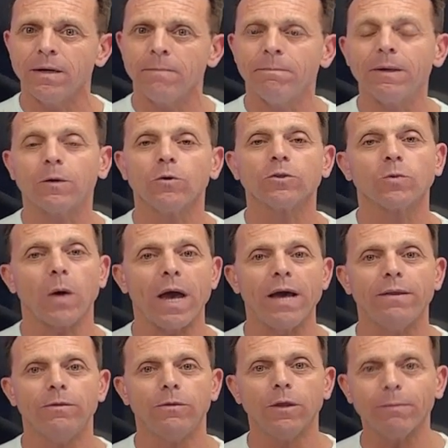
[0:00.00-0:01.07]
because
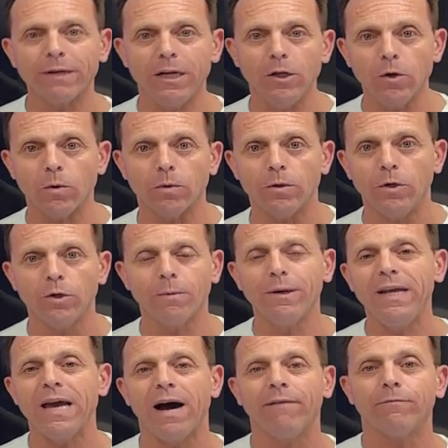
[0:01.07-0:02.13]
nobody know,
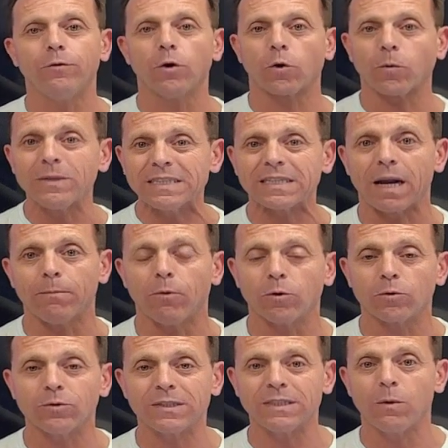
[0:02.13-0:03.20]
nobody have the crystal ball
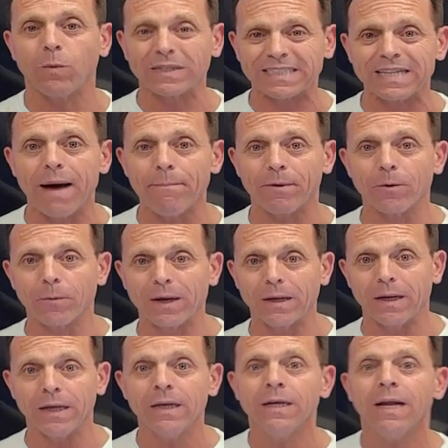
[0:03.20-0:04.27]
to see what's happened
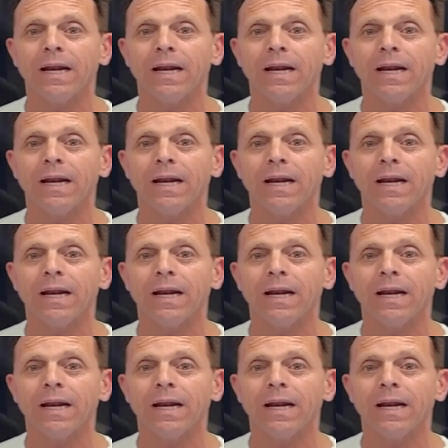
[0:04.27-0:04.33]
really.